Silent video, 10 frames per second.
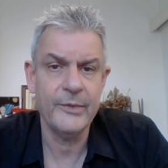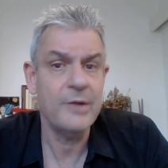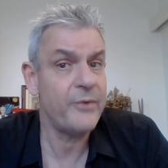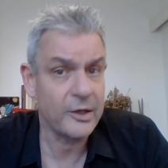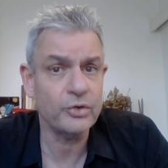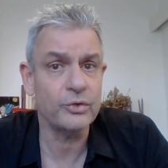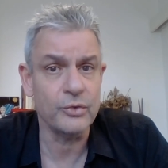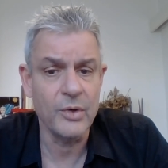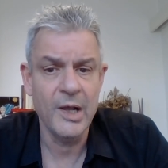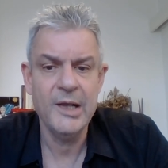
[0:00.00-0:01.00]
Factor
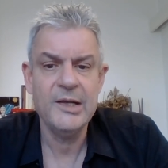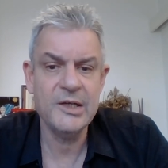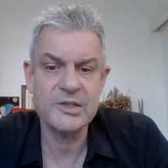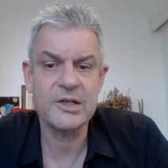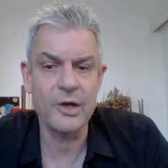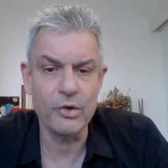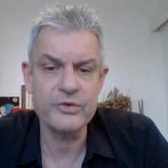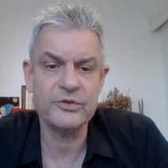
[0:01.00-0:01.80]
2 is close